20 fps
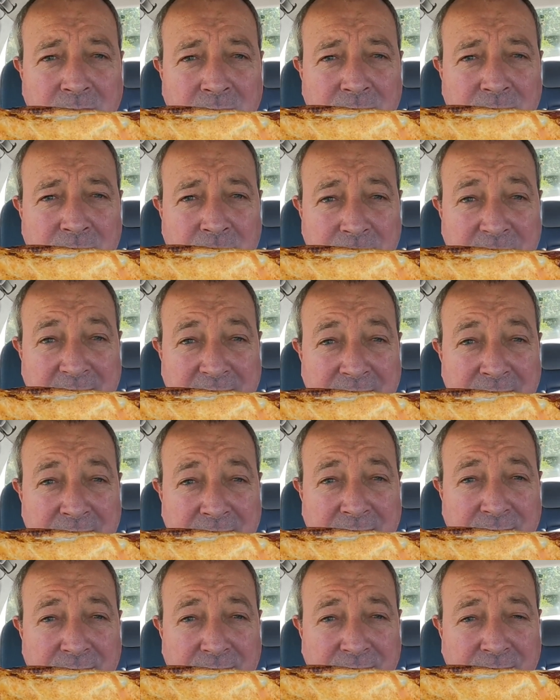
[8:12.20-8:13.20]
Probably again I'll
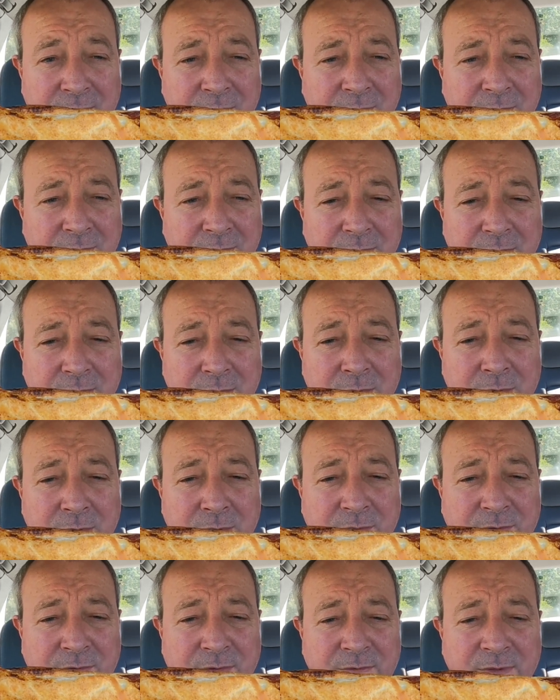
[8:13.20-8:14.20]
give it 4
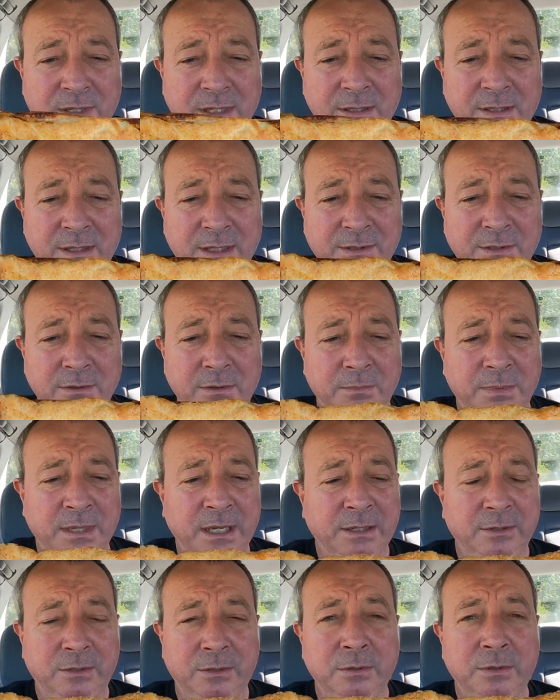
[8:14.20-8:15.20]
3/4 for value. That's not
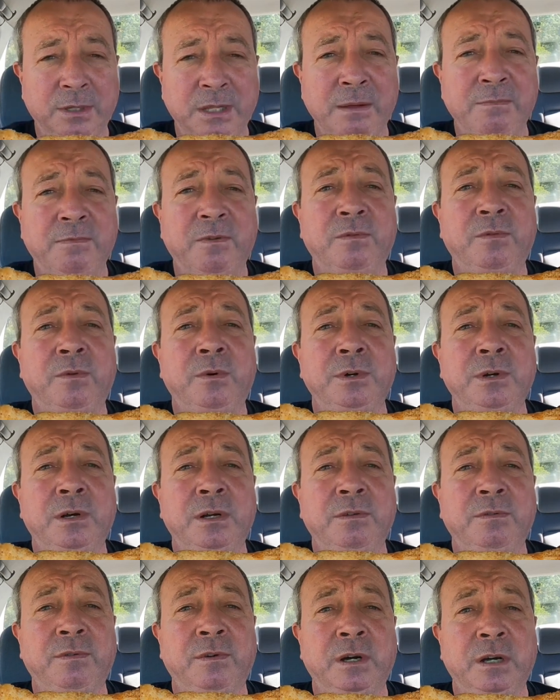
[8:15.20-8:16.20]
bad. 2 of them for
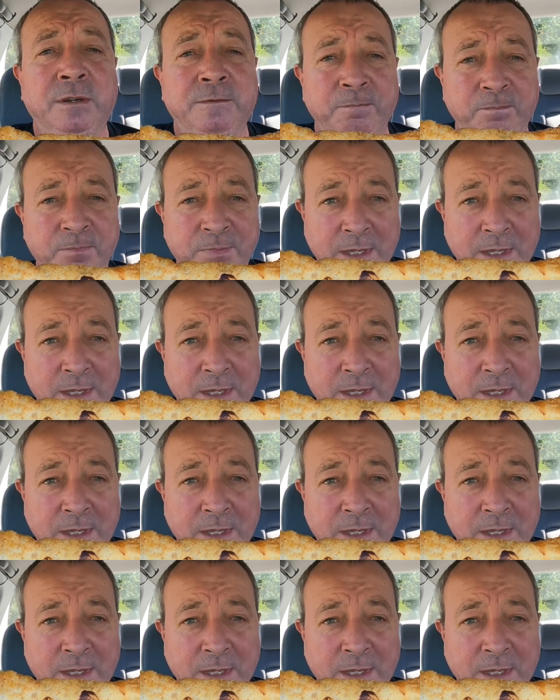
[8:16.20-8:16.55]
$4.95.